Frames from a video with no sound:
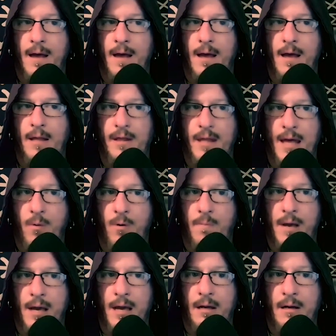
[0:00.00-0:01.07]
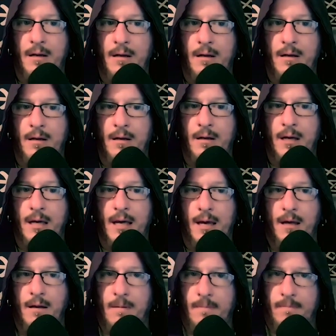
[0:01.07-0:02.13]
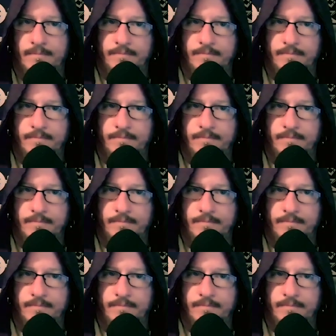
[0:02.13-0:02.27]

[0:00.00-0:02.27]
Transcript: and they were made again